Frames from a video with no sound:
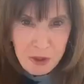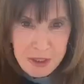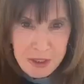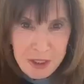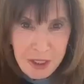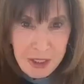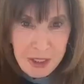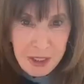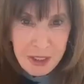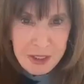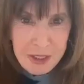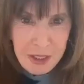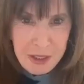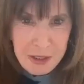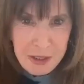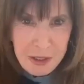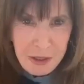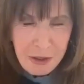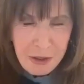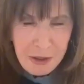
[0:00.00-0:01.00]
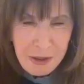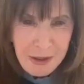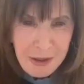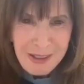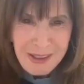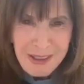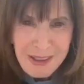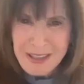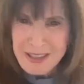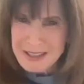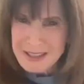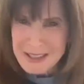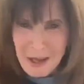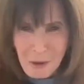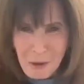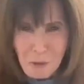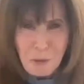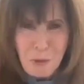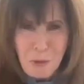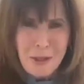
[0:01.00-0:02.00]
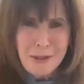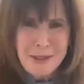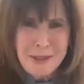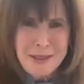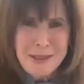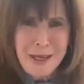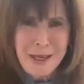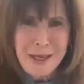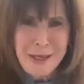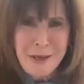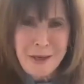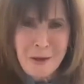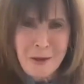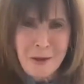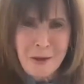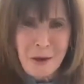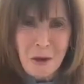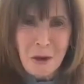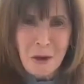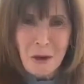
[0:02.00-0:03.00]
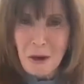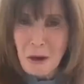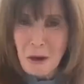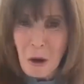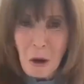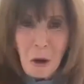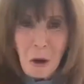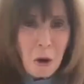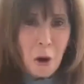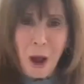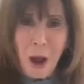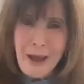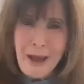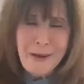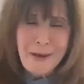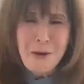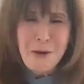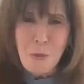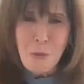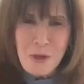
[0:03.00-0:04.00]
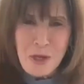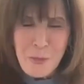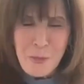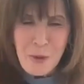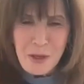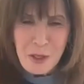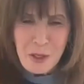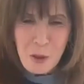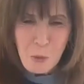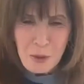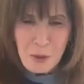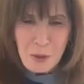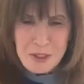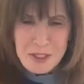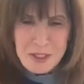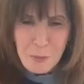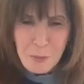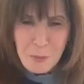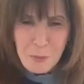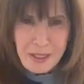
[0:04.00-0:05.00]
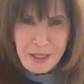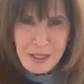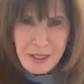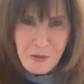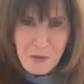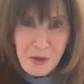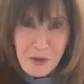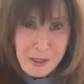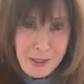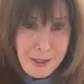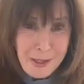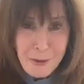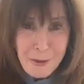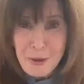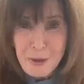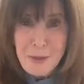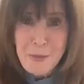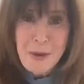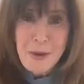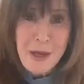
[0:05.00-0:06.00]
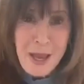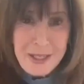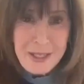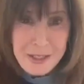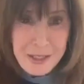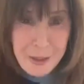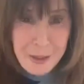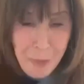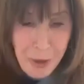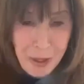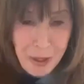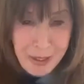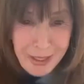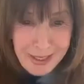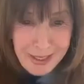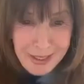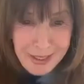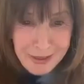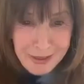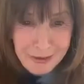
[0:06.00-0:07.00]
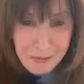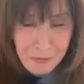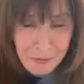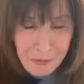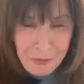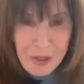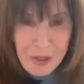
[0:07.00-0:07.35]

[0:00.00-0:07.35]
real estate?" And I said to her, "Sell real estate? I don't know anybody who wants to buy anything, and I don't know anybody who has any money.